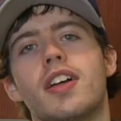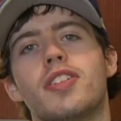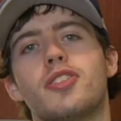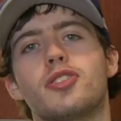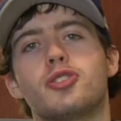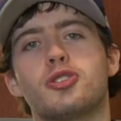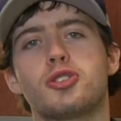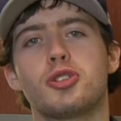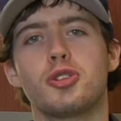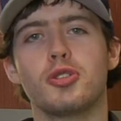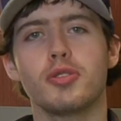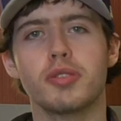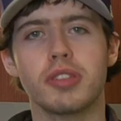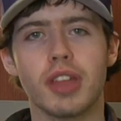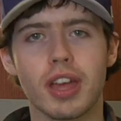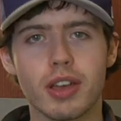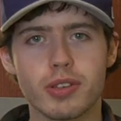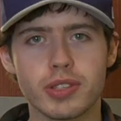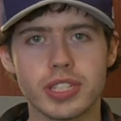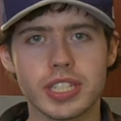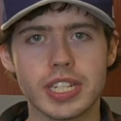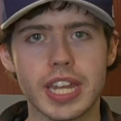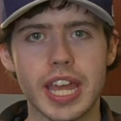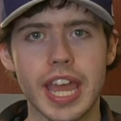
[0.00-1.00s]
The
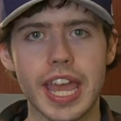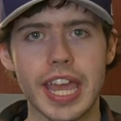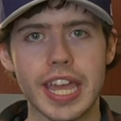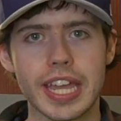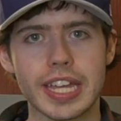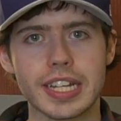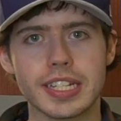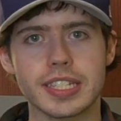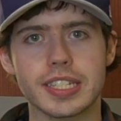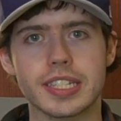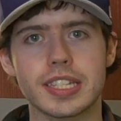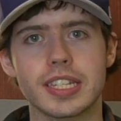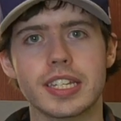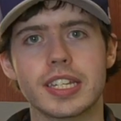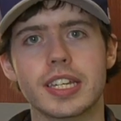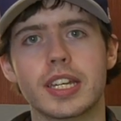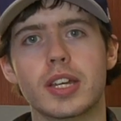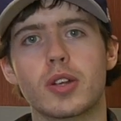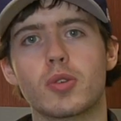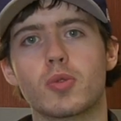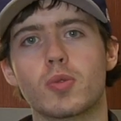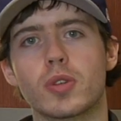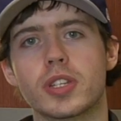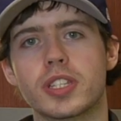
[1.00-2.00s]
2008
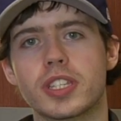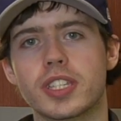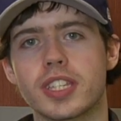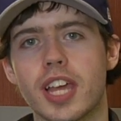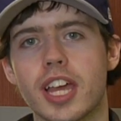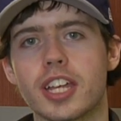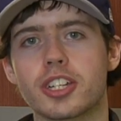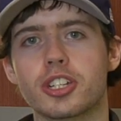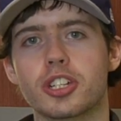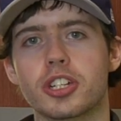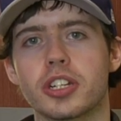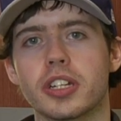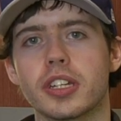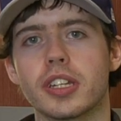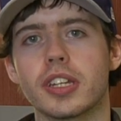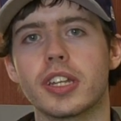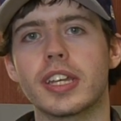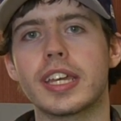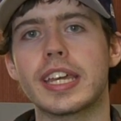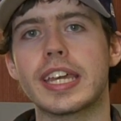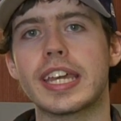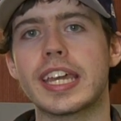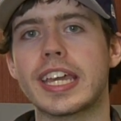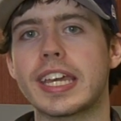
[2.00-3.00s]
recession
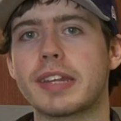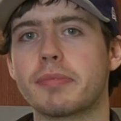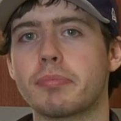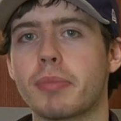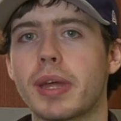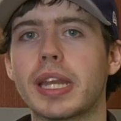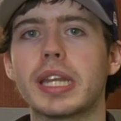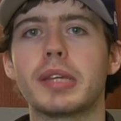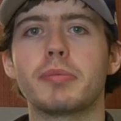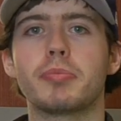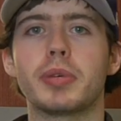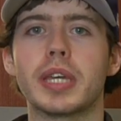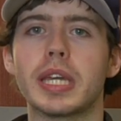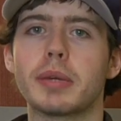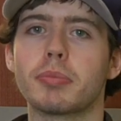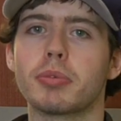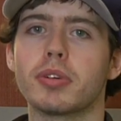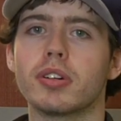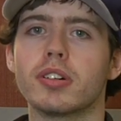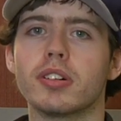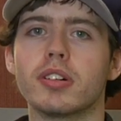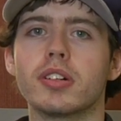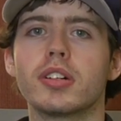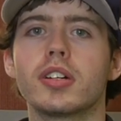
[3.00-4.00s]
hit many
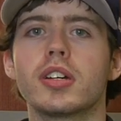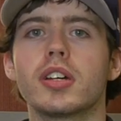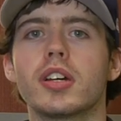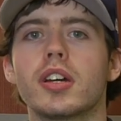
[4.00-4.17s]
people,